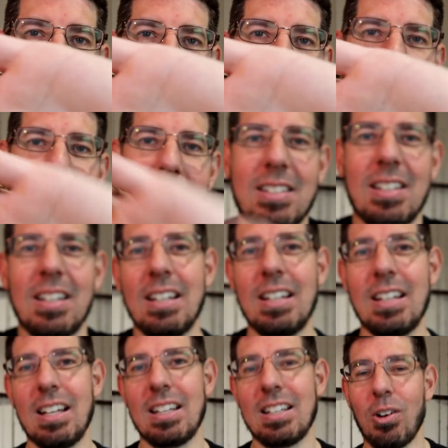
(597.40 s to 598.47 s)
brass.
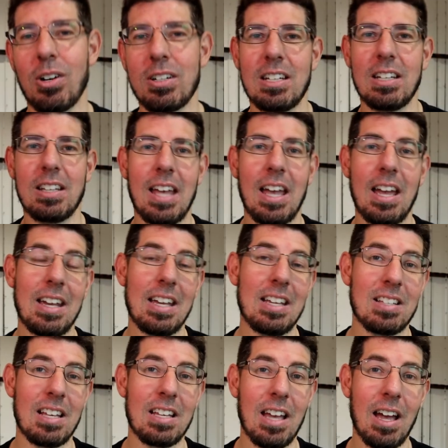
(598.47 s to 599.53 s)
And the idea there
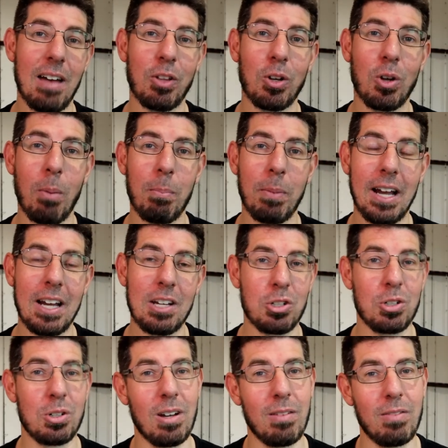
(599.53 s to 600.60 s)
is that you have the
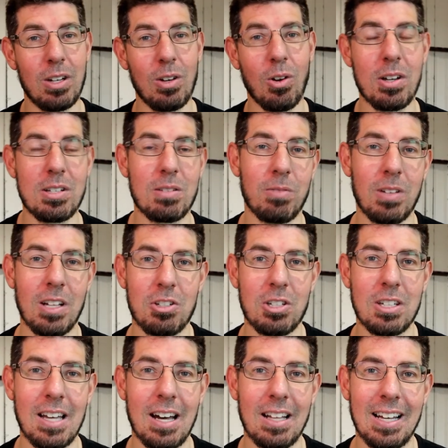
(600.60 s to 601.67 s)
combination of a nice flashy
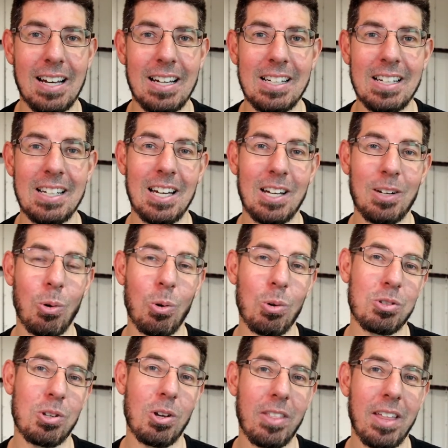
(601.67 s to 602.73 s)
colour and
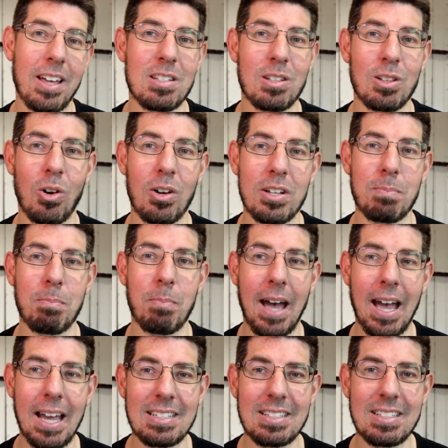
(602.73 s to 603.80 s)
also those nice
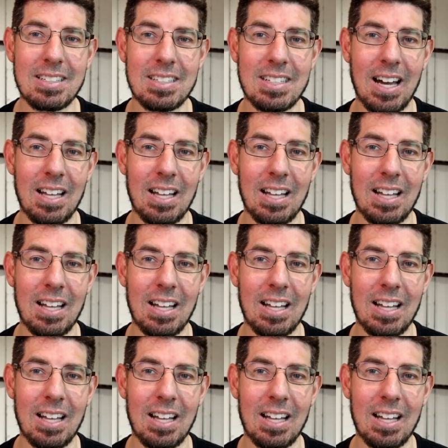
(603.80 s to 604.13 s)
painted